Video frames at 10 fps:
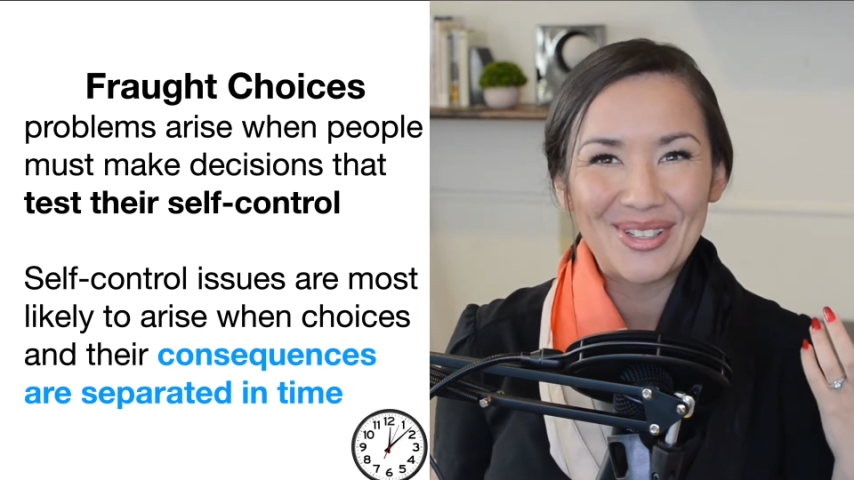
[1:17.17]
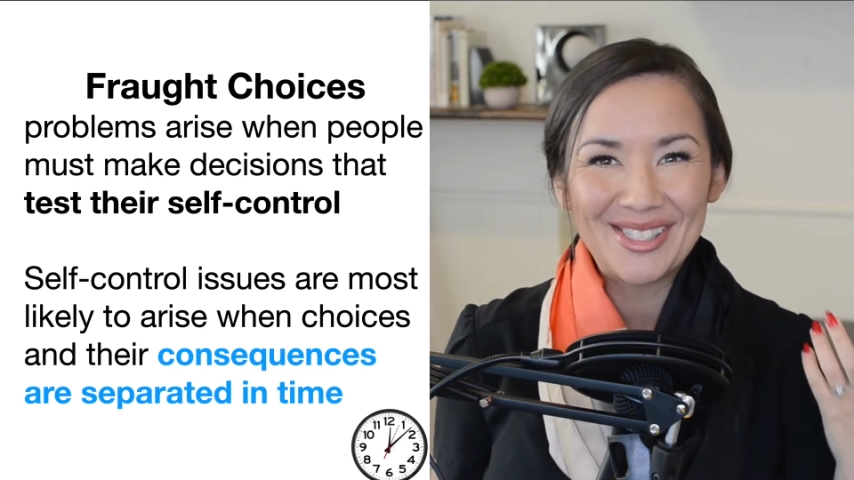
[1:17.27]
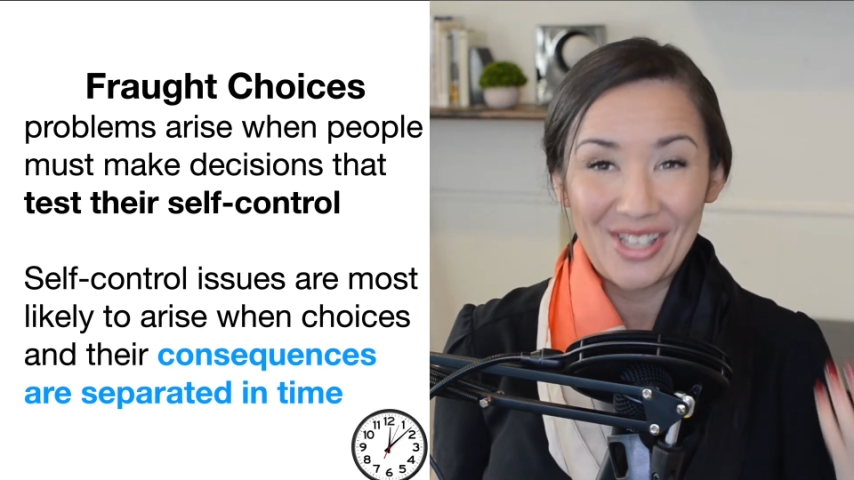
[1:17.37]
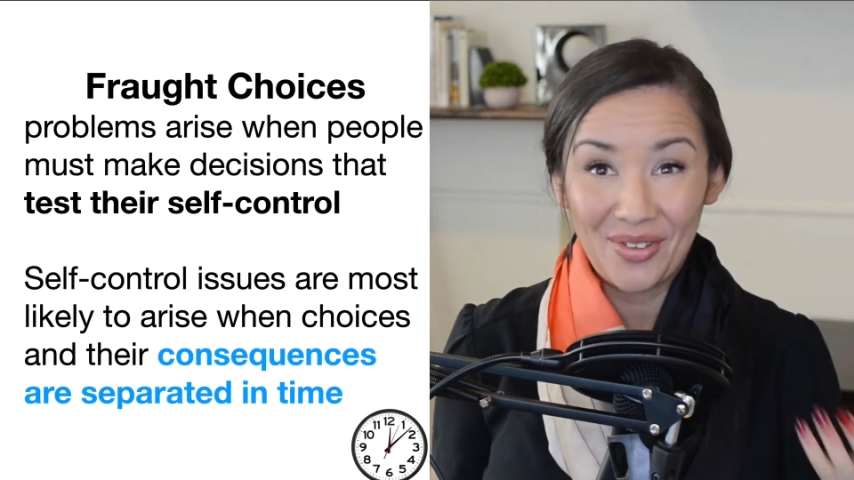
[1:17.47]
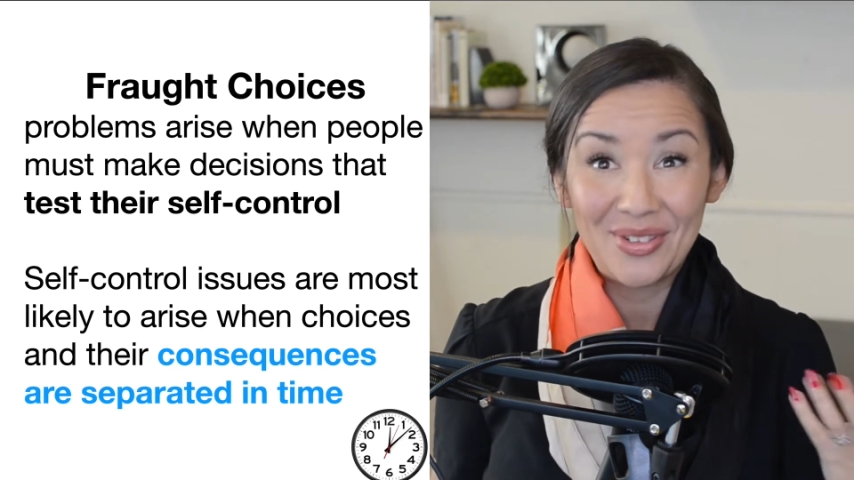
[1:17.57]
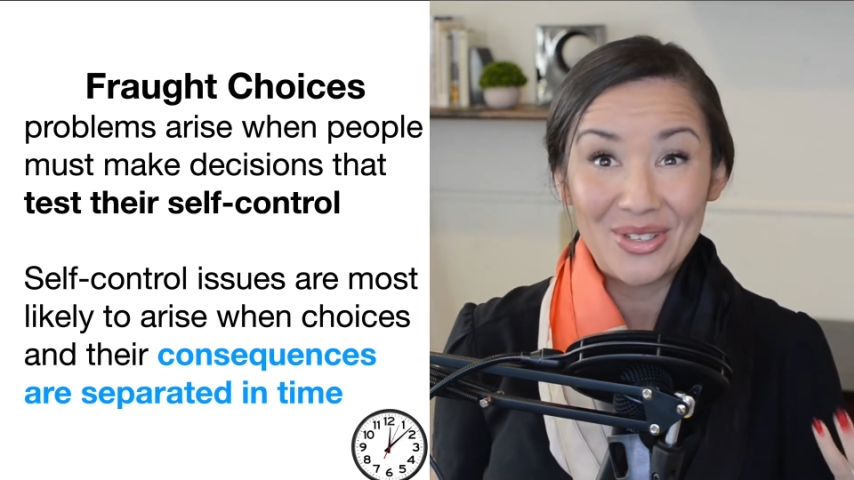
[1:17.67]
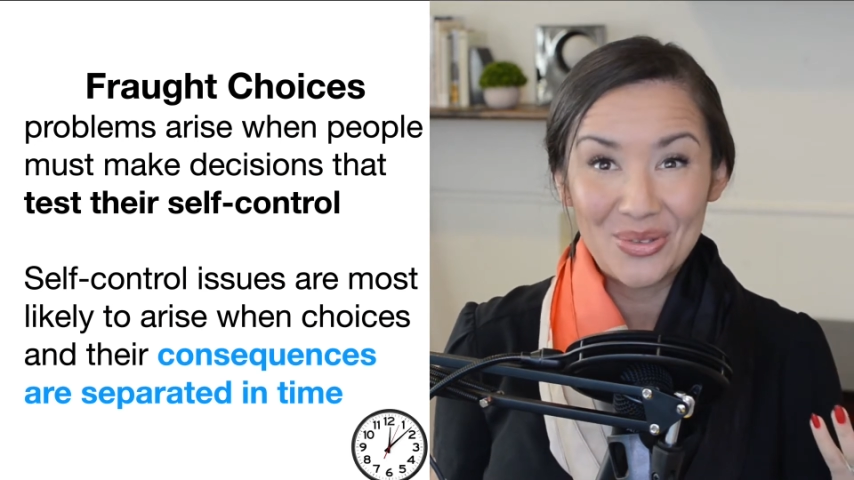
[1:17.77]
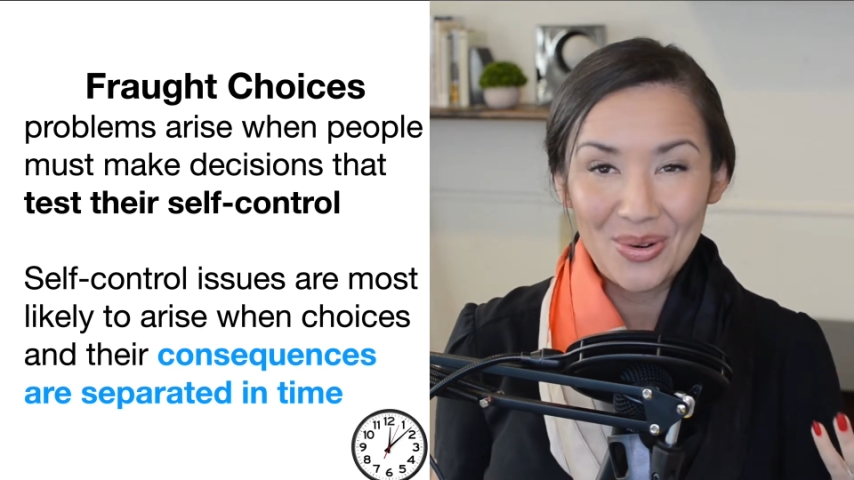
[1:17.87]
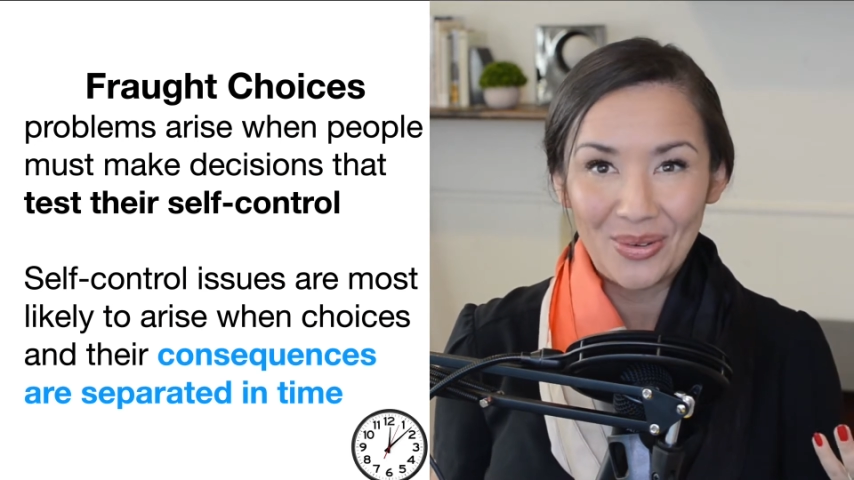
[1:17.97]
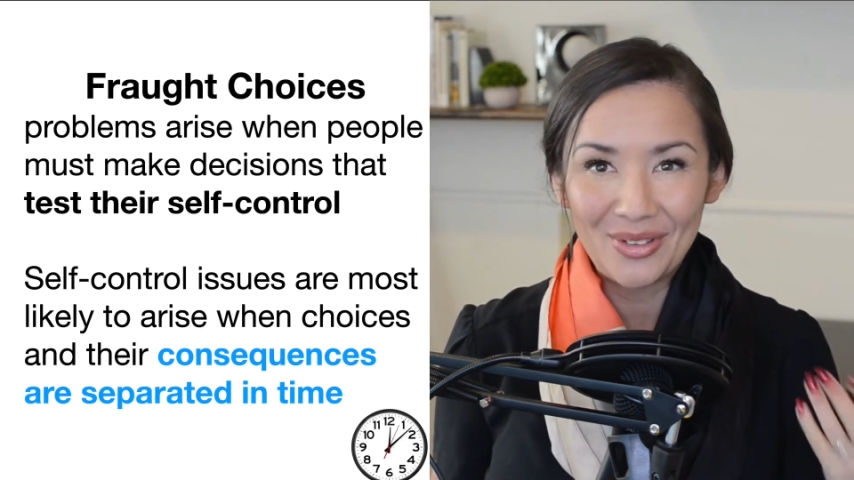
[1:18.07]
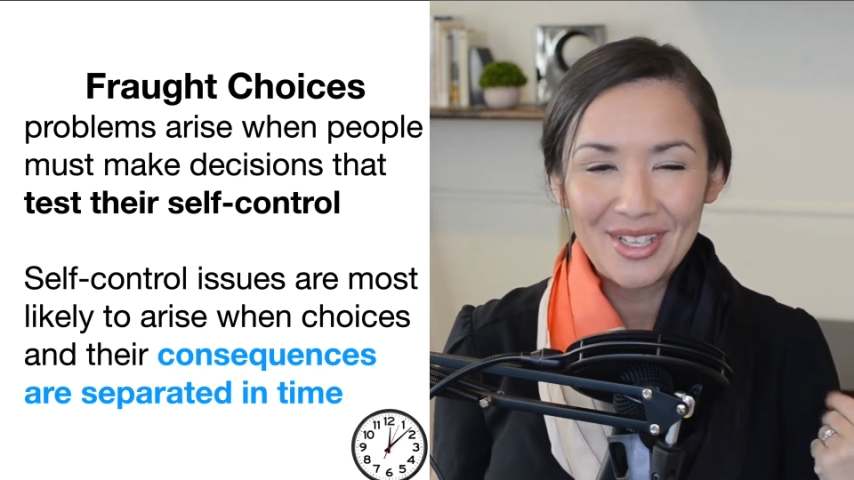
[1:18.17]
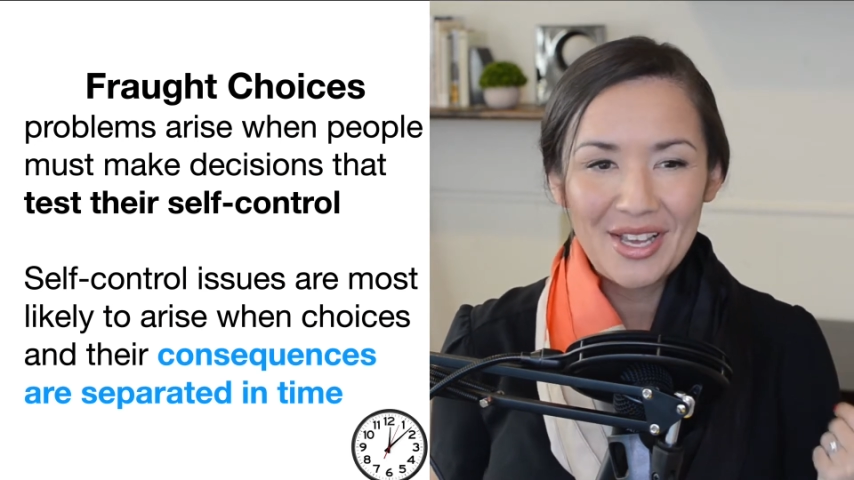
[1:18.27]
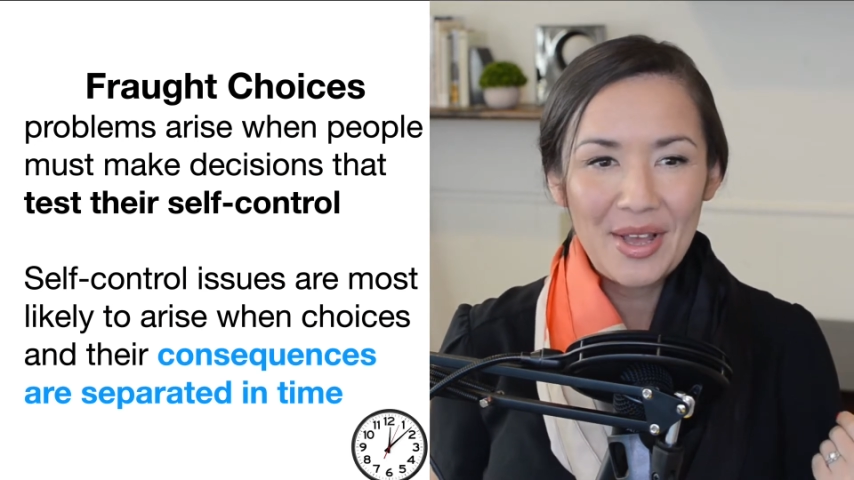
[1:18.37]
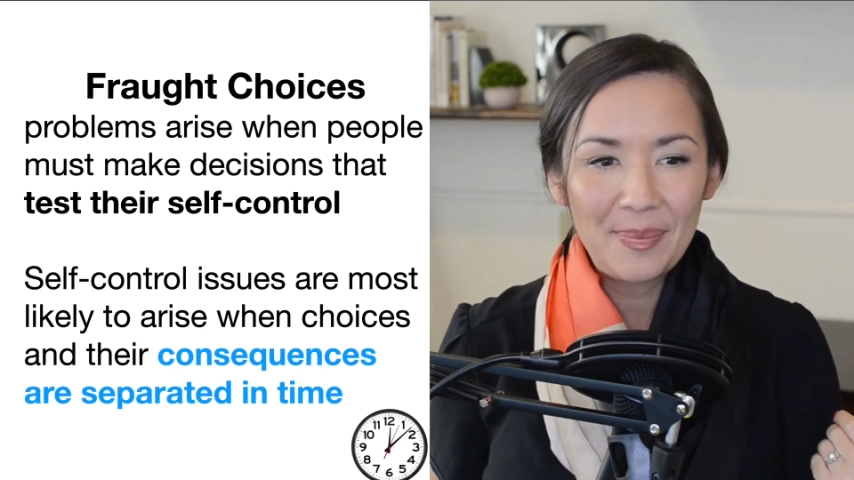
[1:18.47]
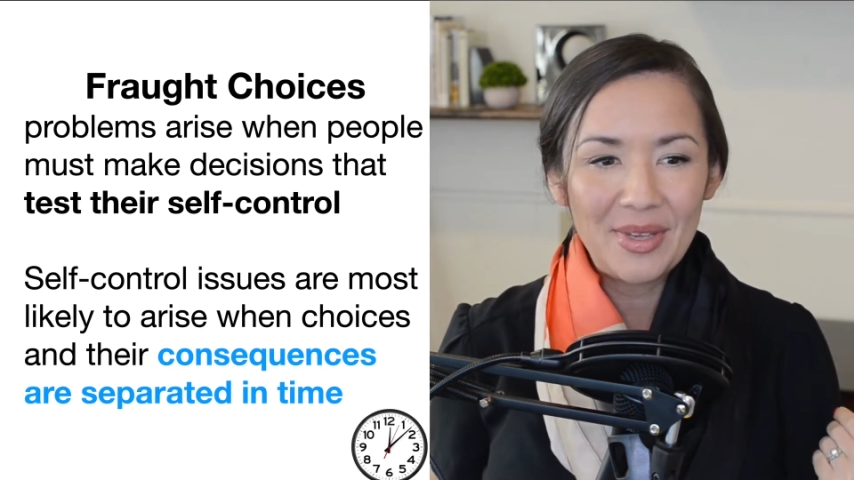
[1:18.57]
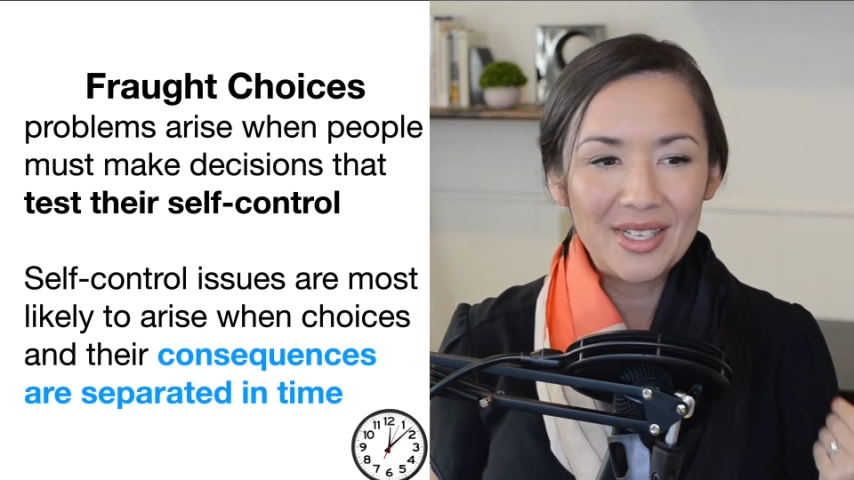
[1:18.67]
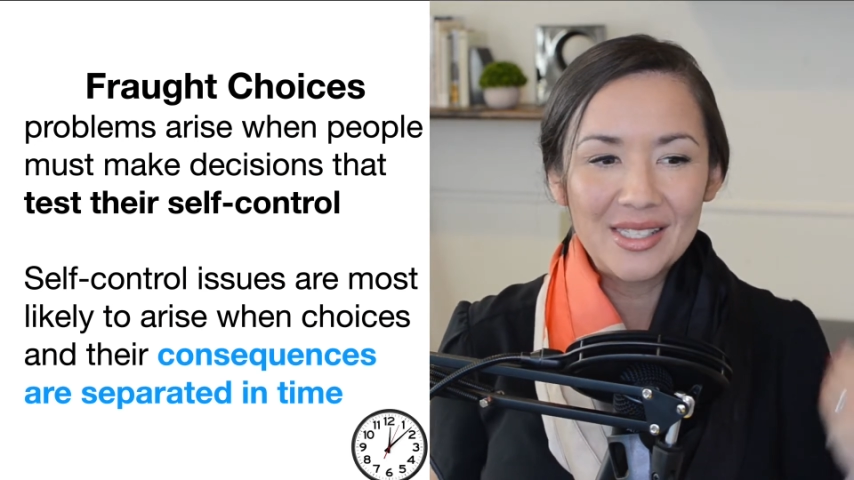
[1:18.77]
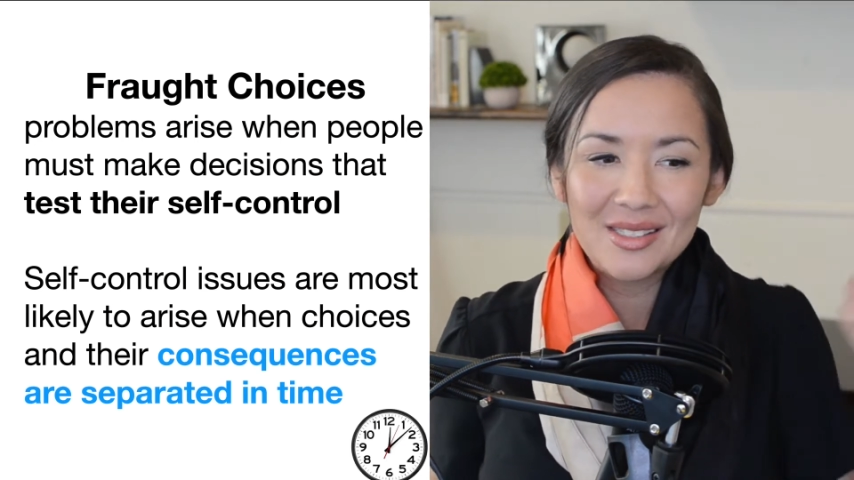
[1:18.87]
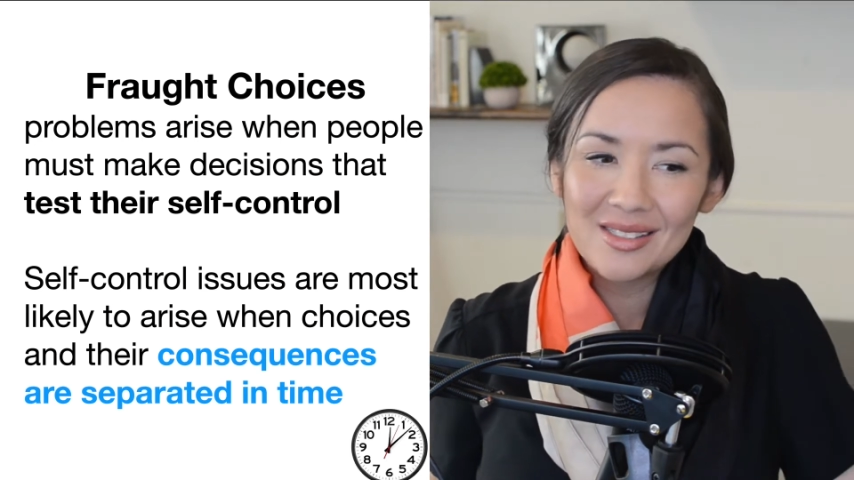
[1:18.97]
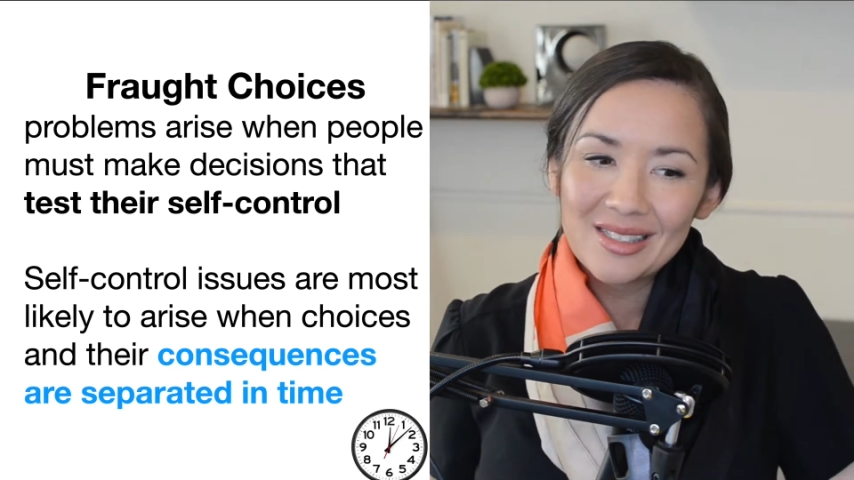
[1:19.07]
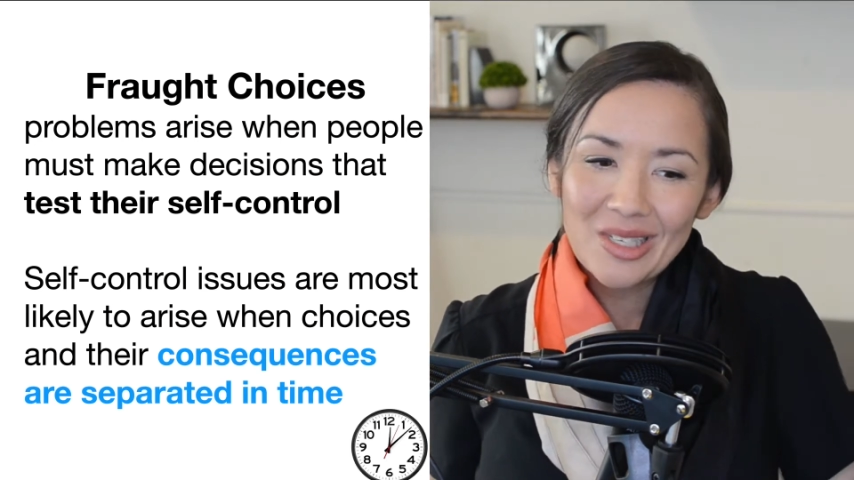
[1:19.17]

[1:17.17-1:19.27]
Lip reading: self-control because